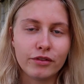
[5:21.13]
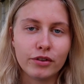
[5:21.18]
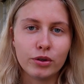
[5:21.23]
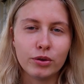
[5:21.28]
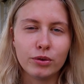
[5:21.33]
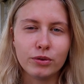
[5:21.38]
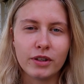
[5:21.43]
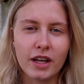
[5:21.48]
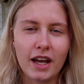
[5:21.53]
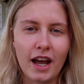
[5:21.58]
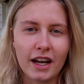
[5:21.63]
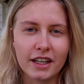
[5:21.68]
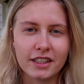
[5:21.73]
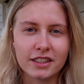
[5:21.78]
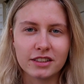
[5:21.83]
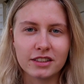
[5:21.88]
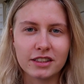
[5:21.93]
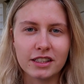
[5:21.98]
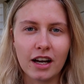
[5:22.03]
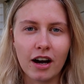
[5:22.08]
who they
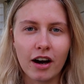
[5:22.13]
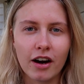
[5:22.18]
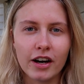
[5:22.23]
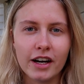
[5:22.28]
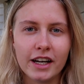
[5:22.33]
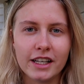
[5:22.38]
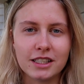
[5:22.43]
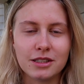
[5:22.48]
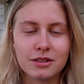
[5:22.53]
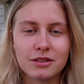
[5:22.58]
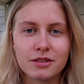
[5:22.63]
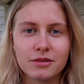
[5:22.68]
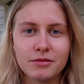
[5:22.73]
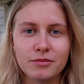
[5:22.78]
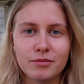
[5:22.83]
actually are as